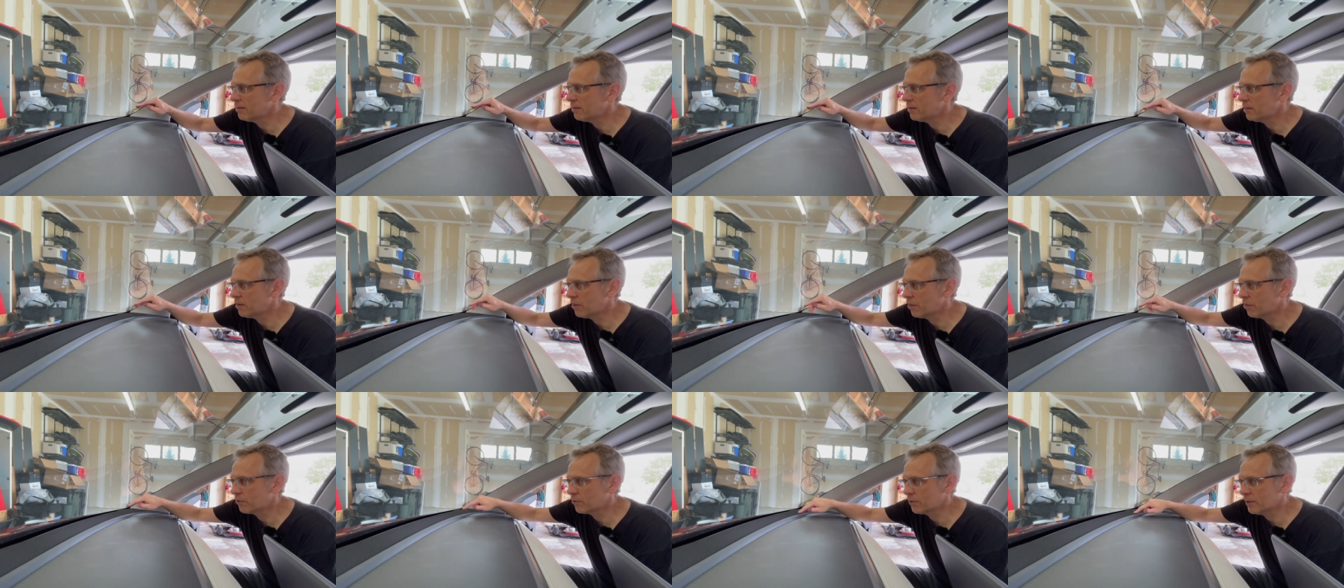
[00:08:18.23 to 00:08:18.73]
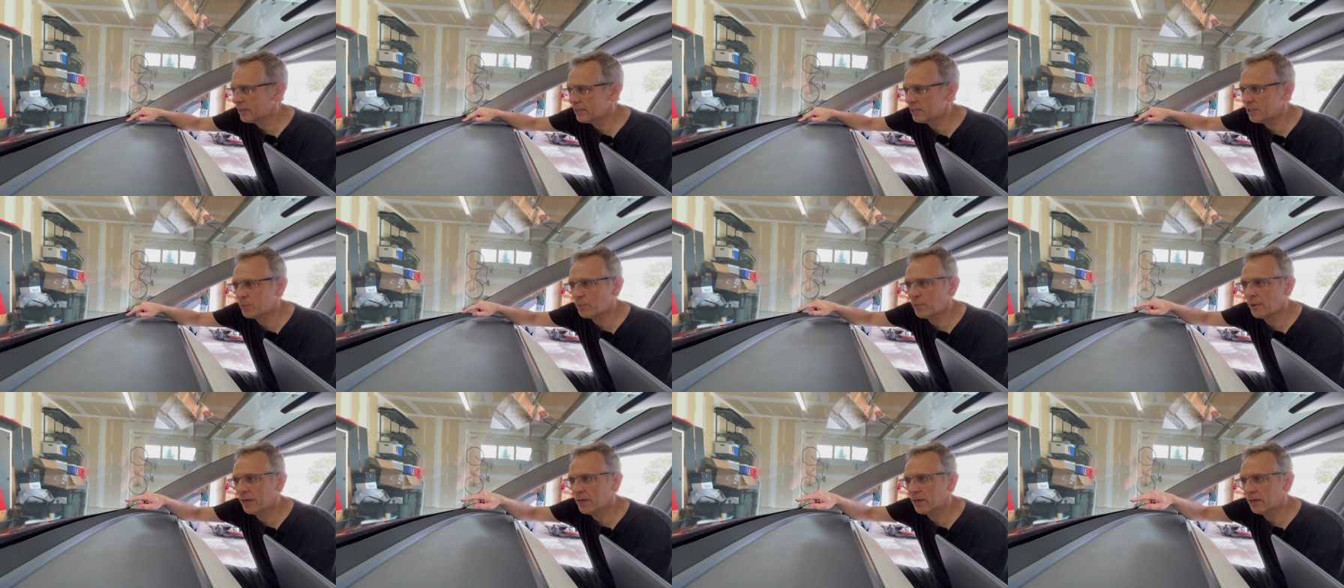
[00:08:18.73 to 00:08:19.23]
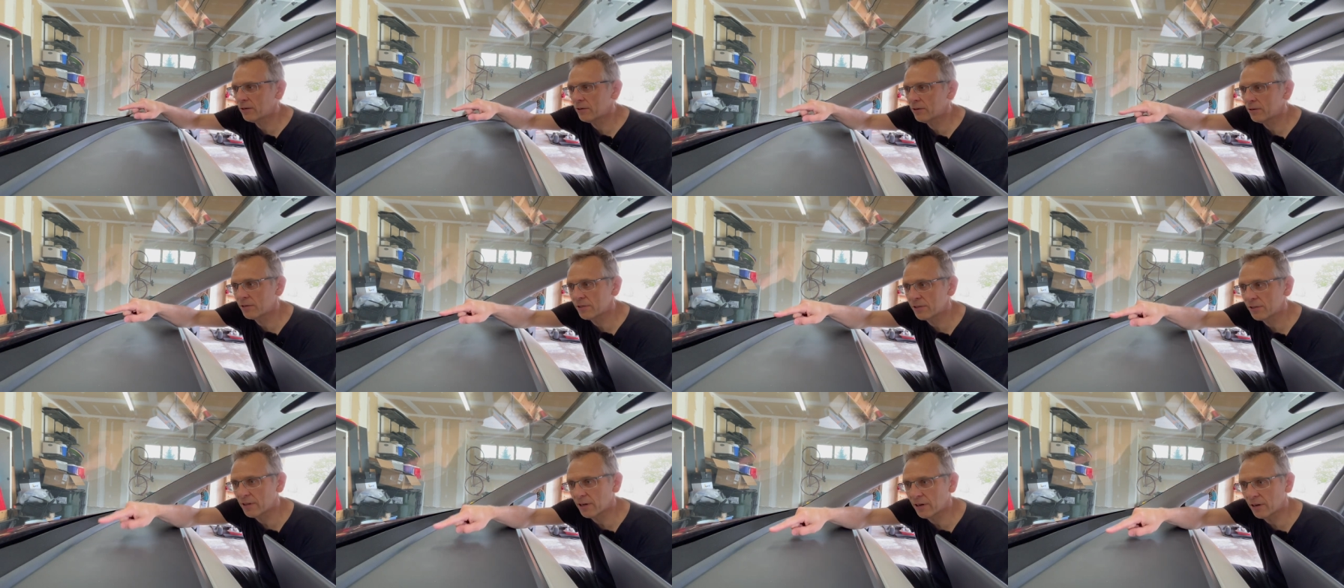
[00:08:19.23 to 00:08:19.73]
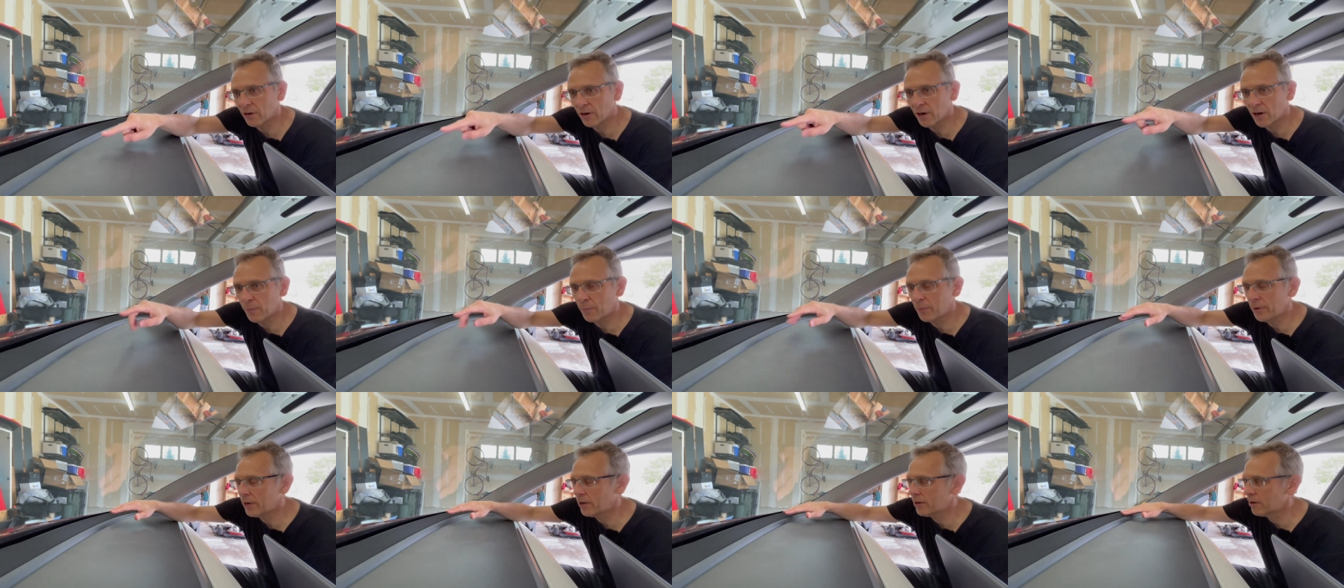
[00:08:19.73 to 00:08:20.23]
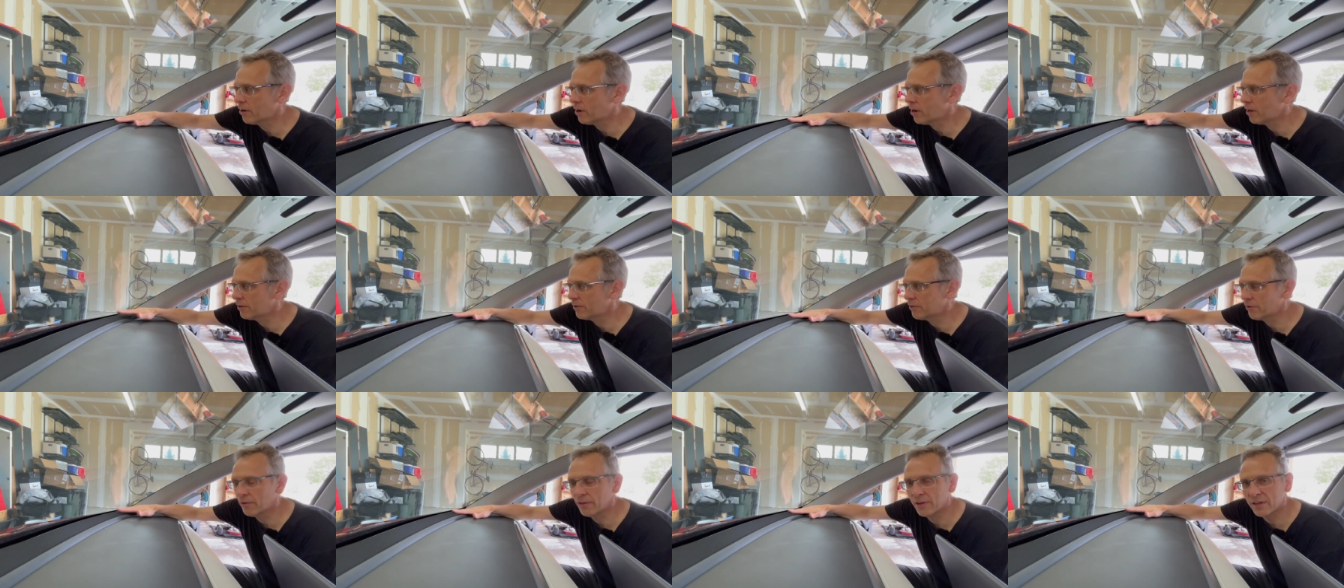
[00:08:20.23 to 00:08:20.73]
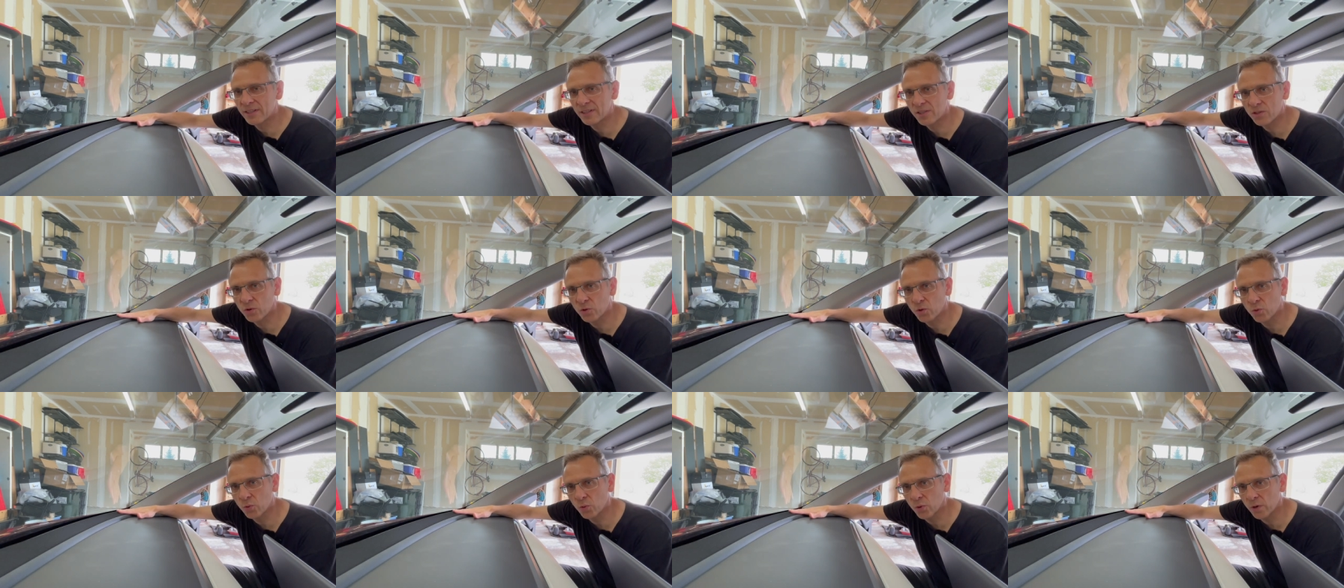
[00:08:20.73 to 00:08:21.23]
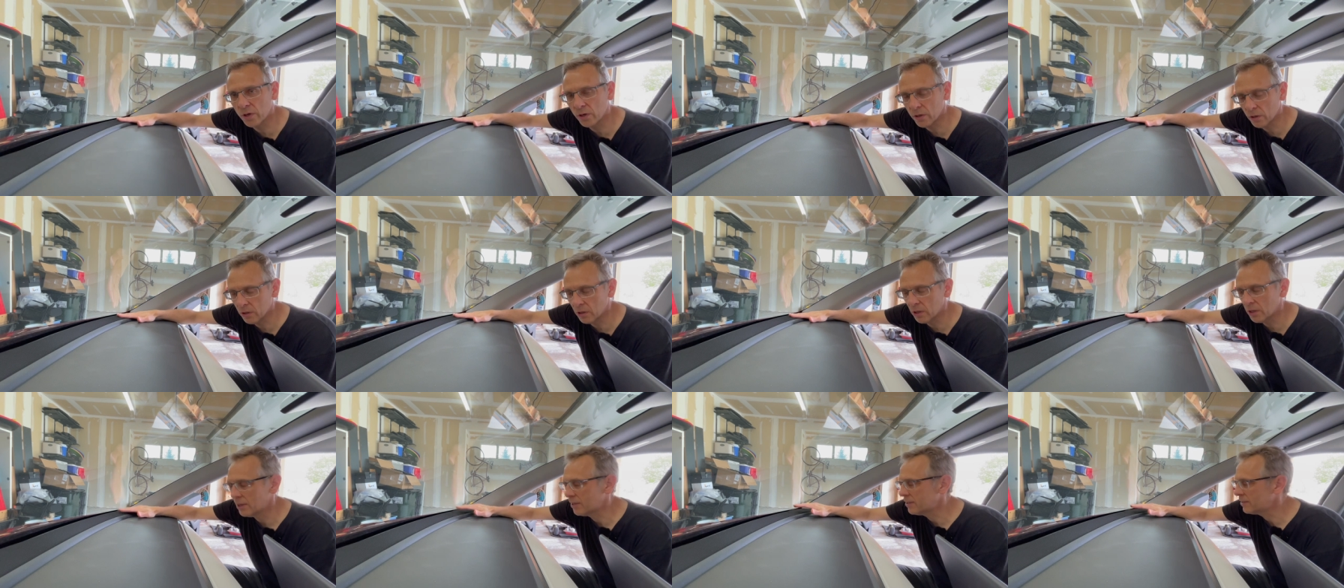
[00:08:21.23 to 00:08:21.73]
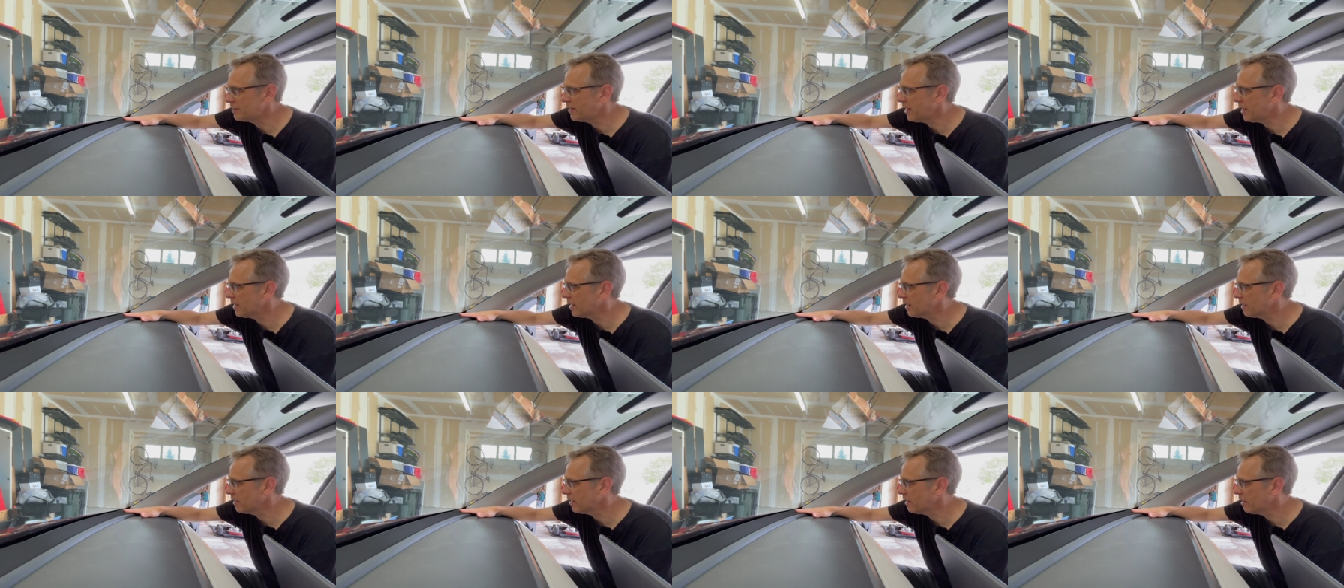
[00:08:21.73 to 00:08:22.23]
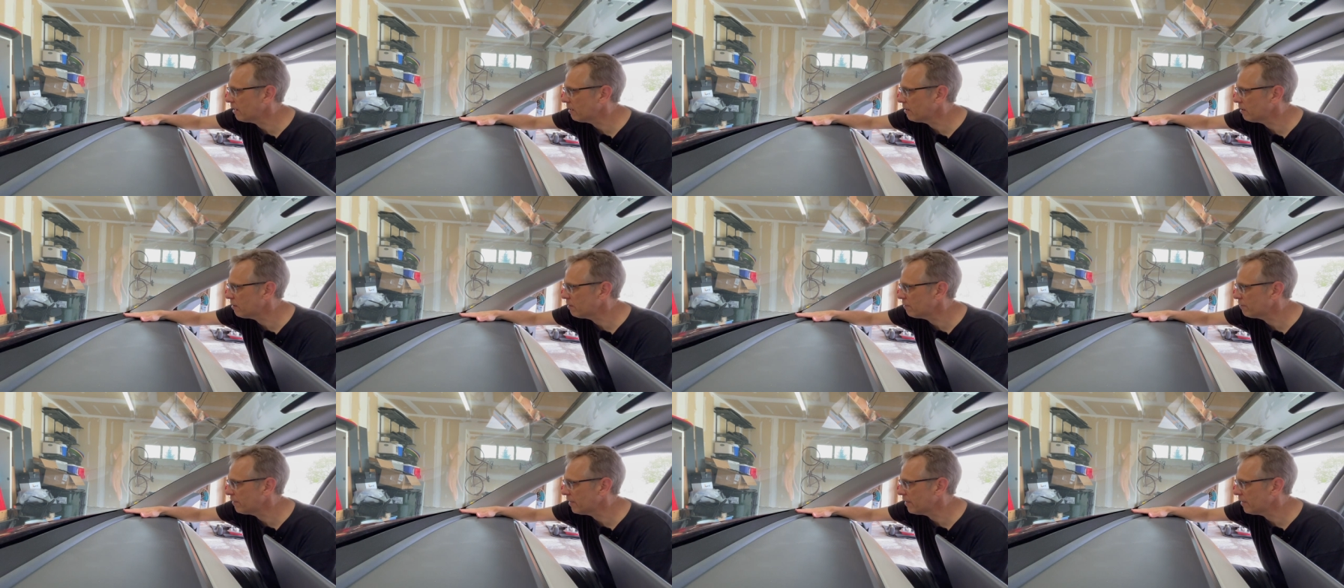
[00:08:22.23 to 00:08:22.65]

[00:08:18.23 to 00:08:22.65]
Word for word: the three speakers that are up here under this grill taken care of.